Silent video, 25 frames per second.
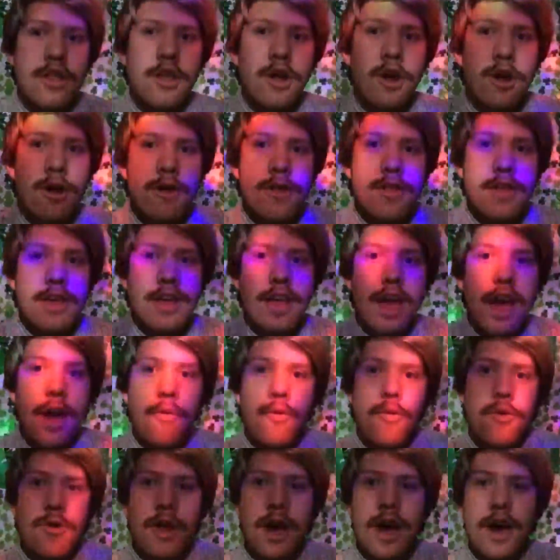Currently,
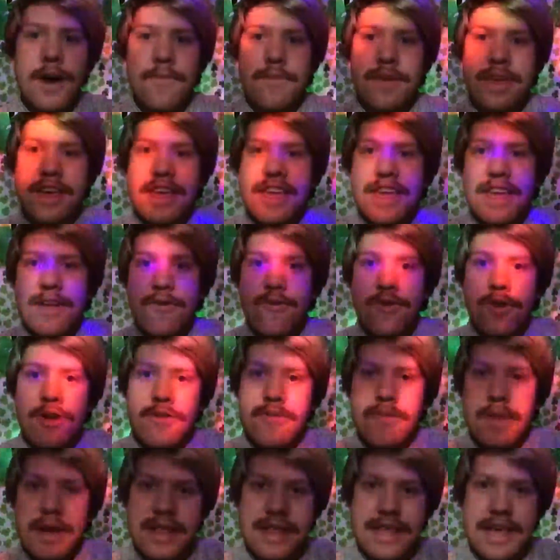I will not be getting
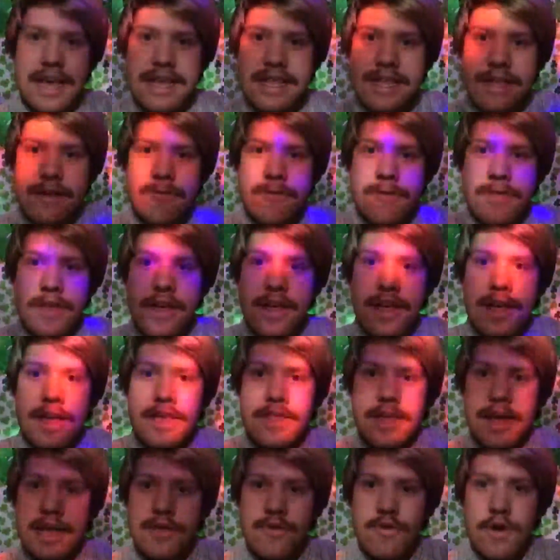rid of my desk and everything,
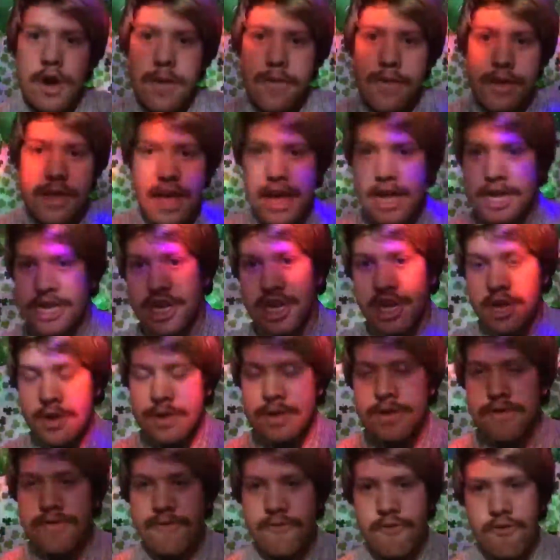because that's what I'll be actually
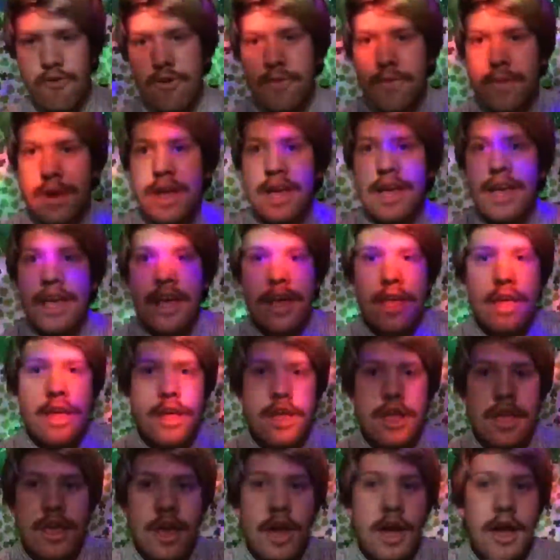using for my
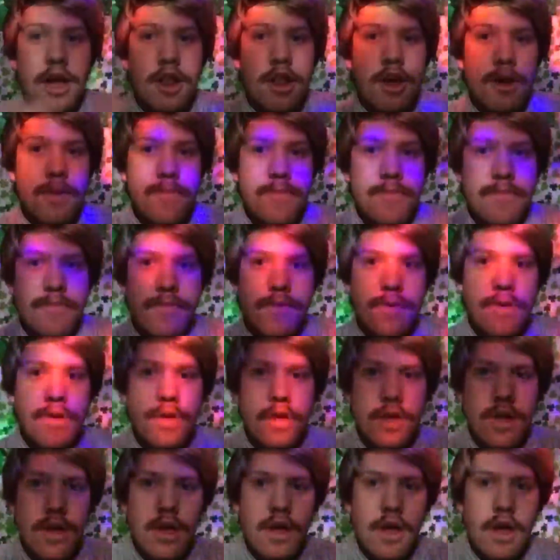cutting
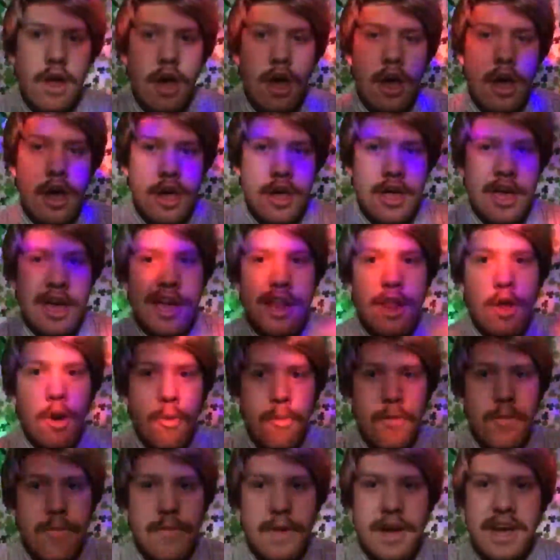
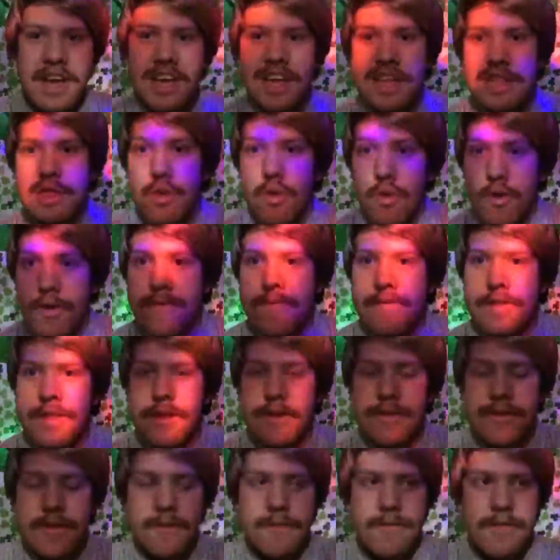open my toy
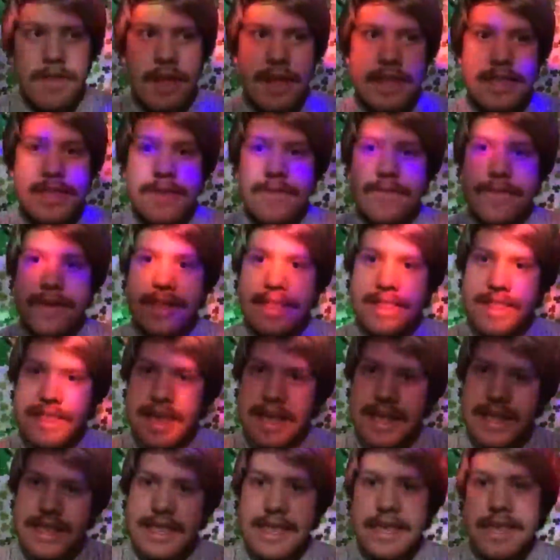videos and everything, so my
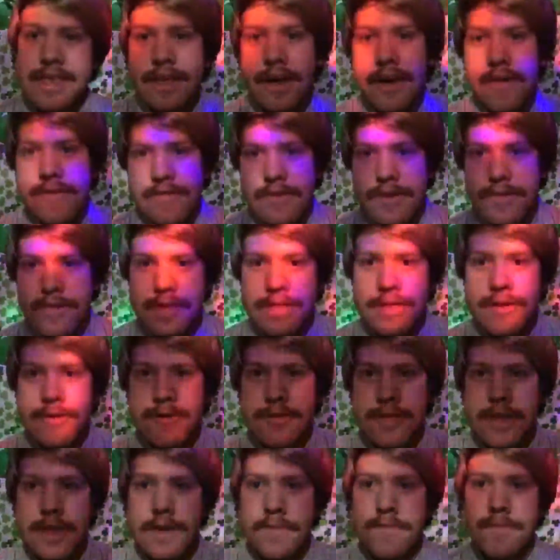desk is off limits
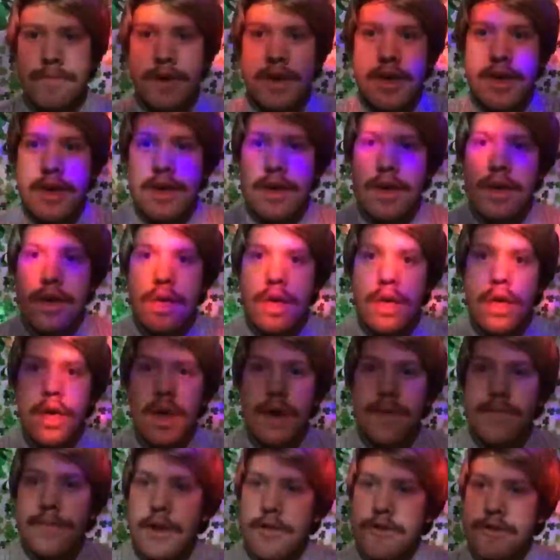and everything, but
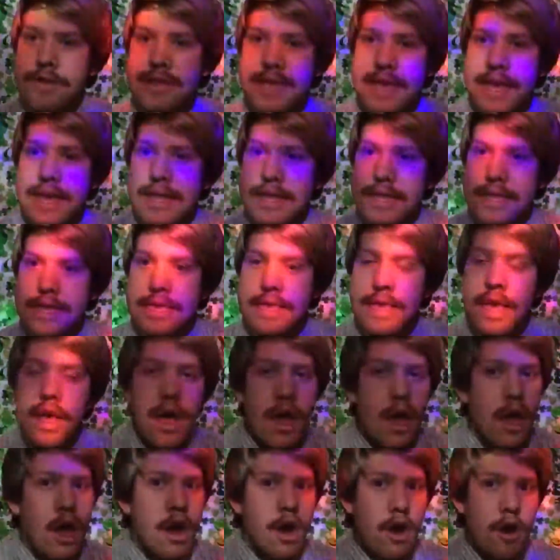my other sets
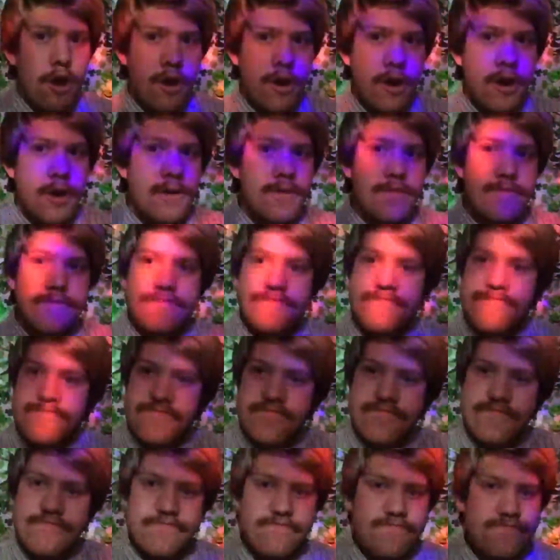are
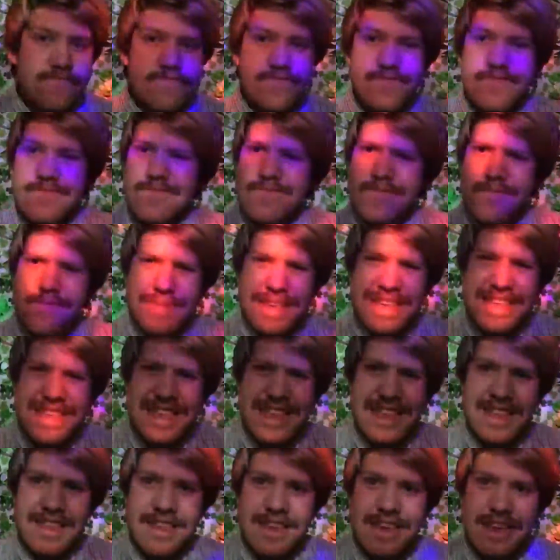
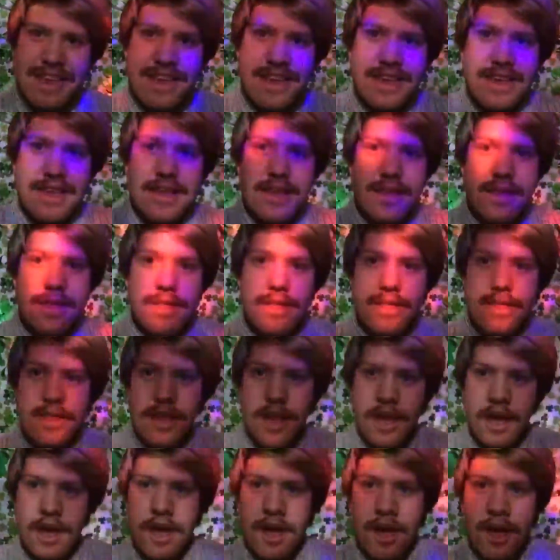basically
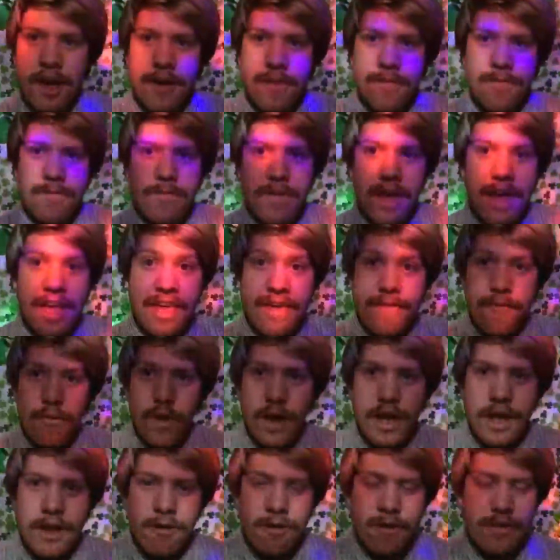a
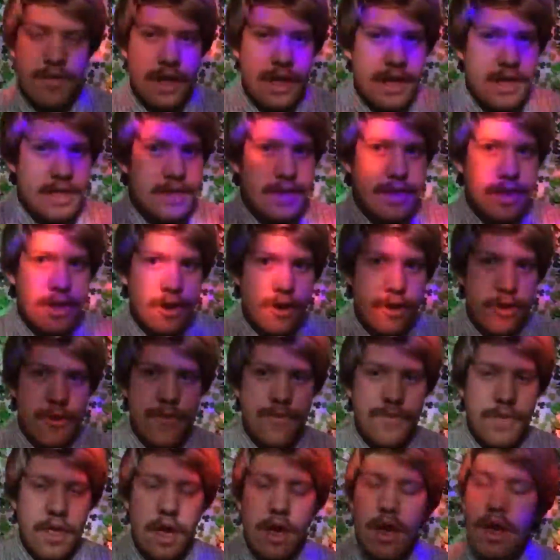giveaway and everything.
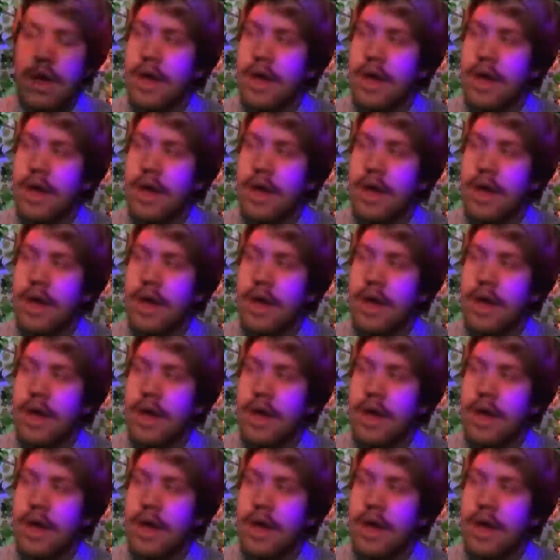So